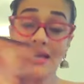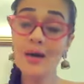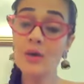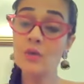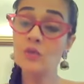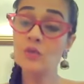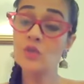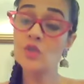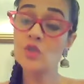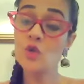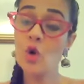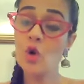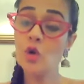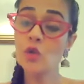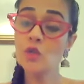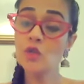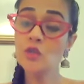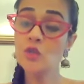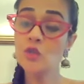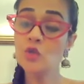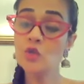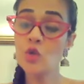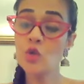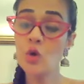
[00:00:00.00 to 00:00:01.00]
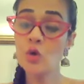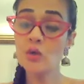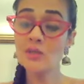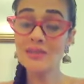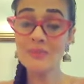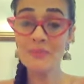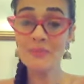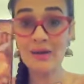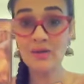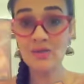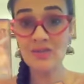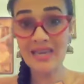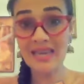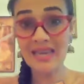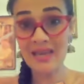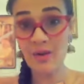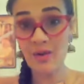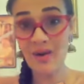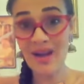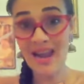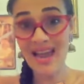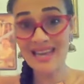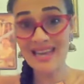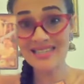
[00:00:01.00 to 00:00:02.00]
Now, this also talks about
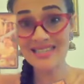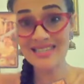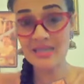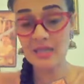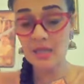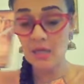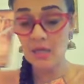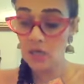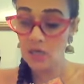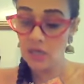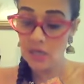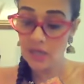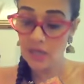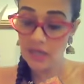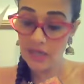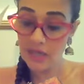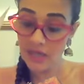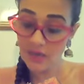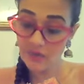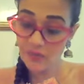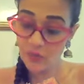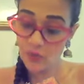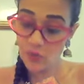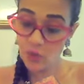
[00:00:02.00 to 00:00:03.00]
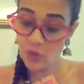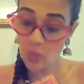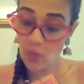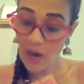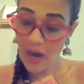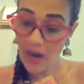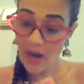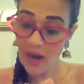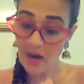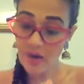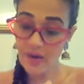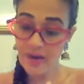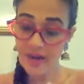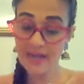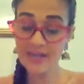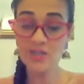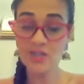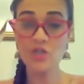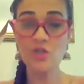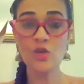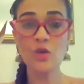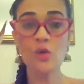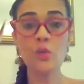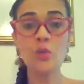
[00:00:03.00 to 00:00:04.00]
a rat. If you are
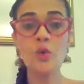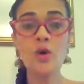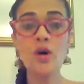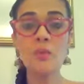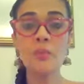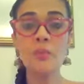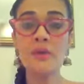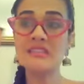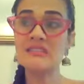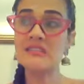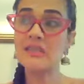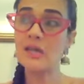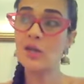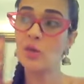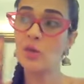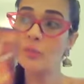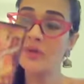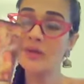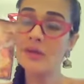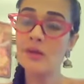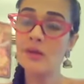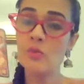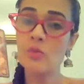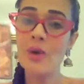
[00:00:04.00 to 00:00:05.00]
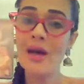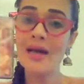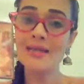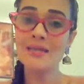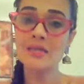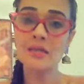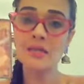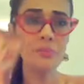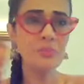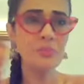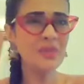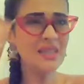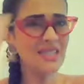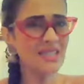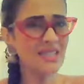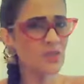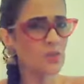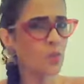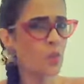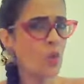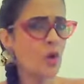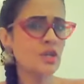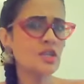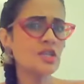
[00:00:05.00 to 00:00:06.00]
at your workplace, there could be a rat.
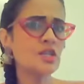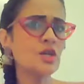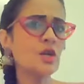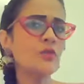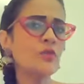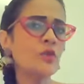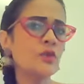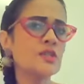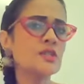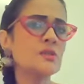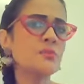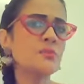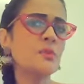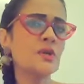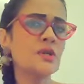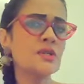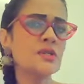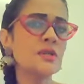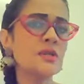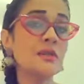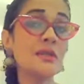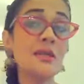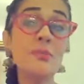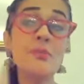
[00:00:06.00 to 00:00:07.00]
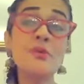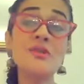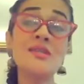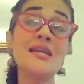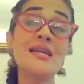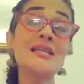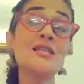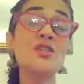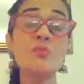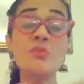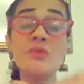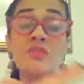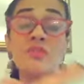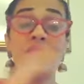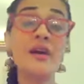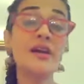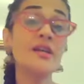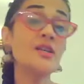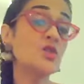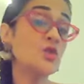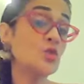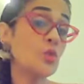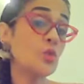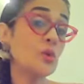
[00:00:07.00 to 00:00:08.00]
Please watch out for this person. They pretend to be
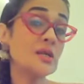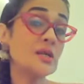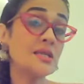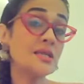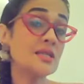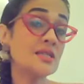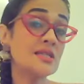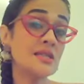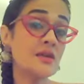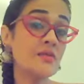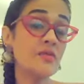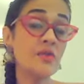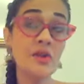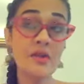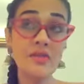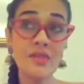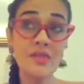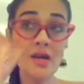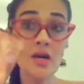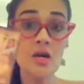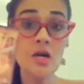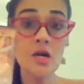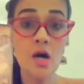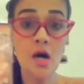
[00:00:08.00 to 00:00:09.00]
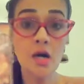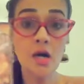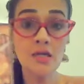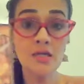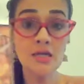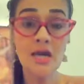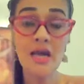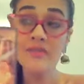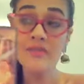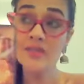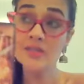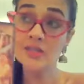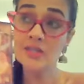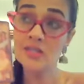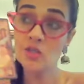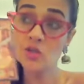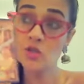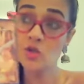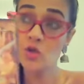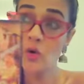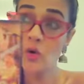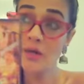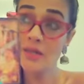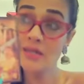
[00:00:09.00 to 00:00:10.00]
very sweet and savory. They're not. They're
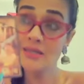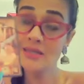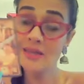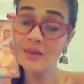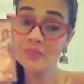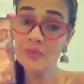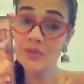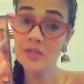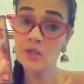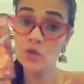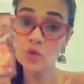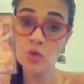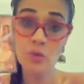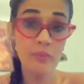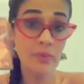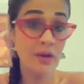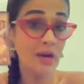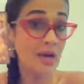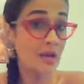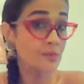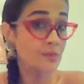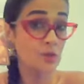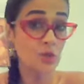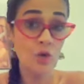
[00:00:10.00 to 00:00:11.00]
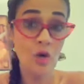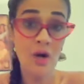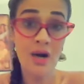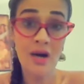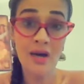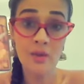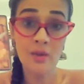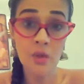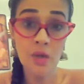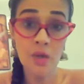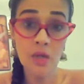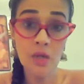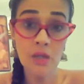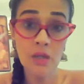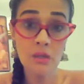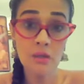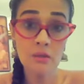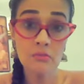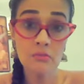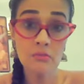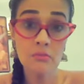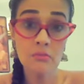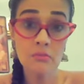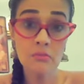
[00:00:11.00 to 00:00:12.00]
destroying something. They're doing perhaps your hard work.
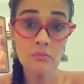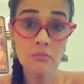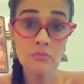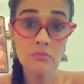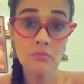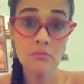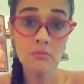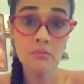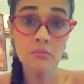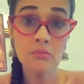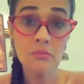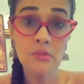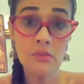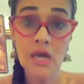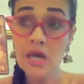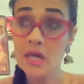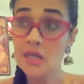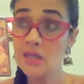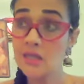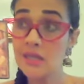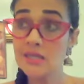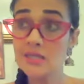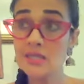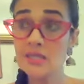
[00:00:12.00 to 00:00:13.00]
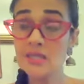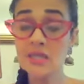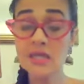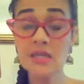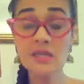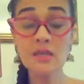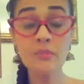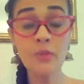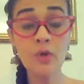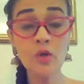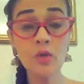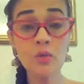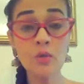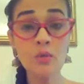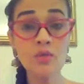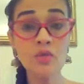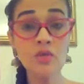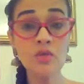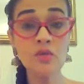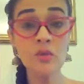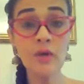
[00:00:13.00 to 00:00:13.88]
They're sitting in the boat